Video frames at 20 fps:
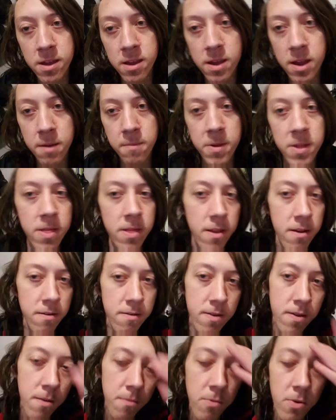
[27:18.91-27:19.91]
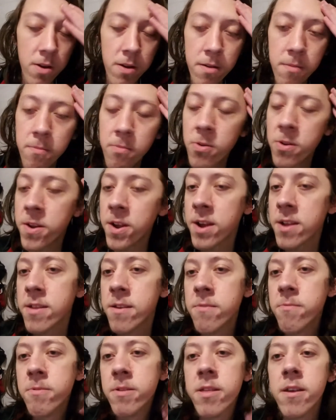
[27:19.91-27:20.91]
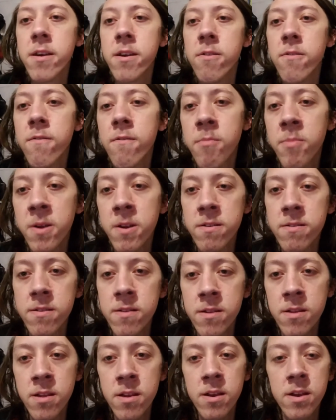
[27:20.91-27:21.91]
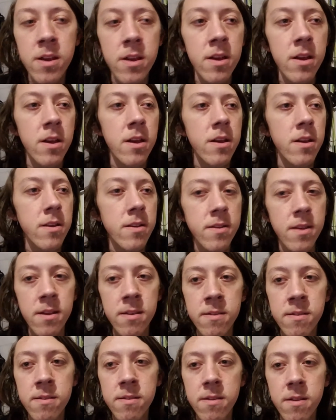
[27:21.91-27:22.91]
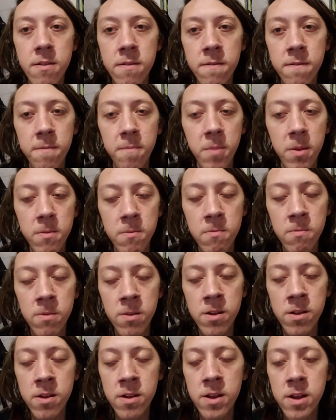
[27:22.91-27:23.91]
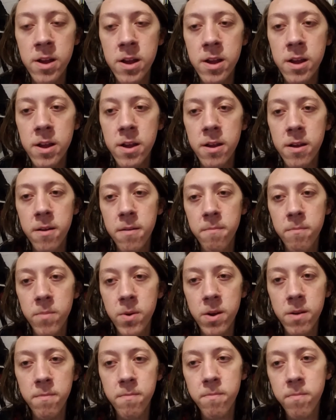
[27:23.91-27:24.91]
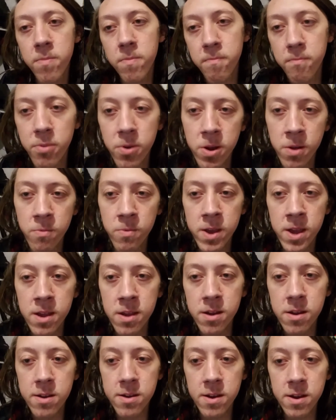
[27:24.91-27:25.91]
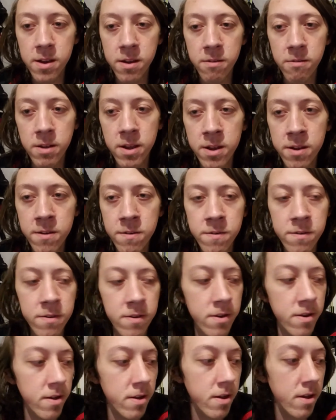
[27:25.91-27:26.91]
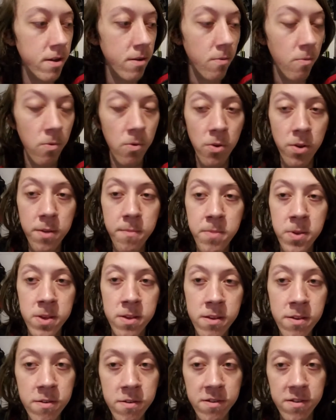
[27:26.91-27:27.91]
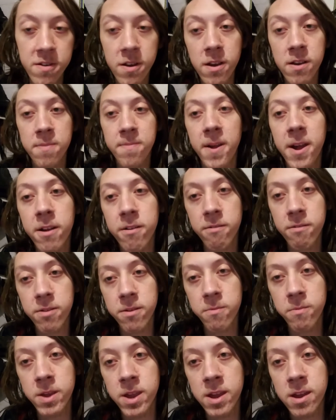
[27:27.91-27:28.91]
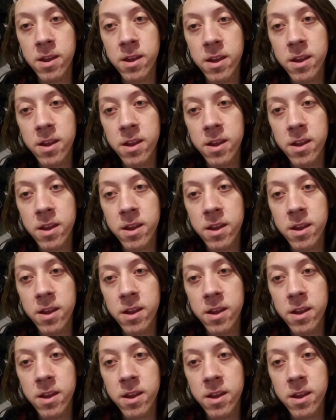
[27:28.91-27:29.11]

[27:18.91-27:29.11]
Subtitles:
I mean, they're somewhat protected with like overpairs and sets and stuff, blah blah blah, but pretty weak checking range. Well, in position checks back really weak.